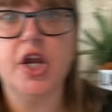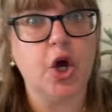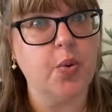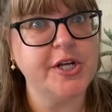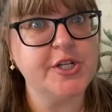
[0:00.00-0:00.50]

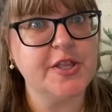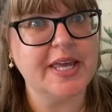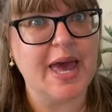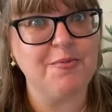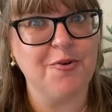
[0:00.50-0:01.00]
Now, I won't turn the
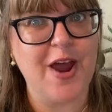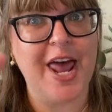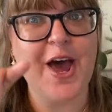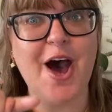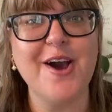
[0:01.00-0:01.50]
camera
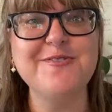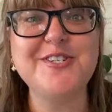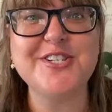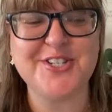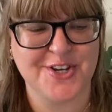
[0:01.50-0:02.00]
around. I will
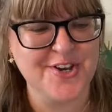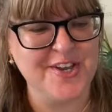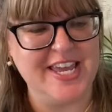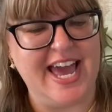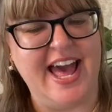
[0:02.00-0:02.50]
just show
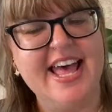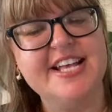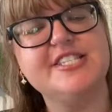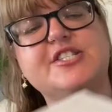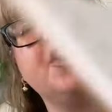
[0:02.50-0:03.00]
you here.
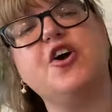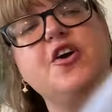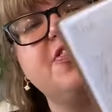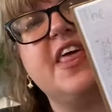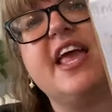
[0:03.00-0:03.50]

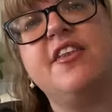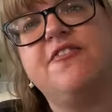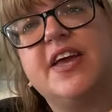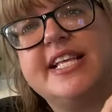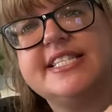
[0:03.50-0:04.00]
So then,
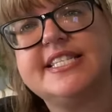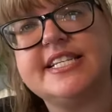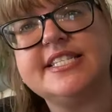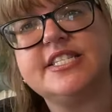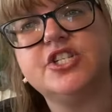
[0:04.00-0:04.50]
for
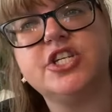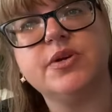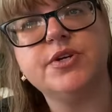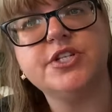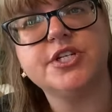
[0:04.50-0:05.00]
instance,
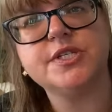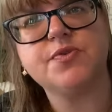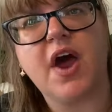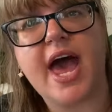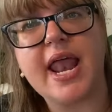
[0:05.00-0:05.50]
she would just
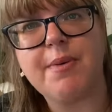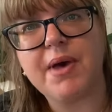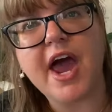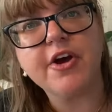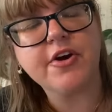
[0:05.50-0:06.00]
write a
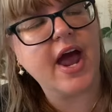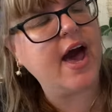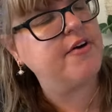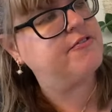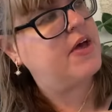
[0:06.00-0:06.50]

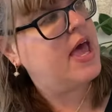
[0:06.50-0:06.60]
paragraph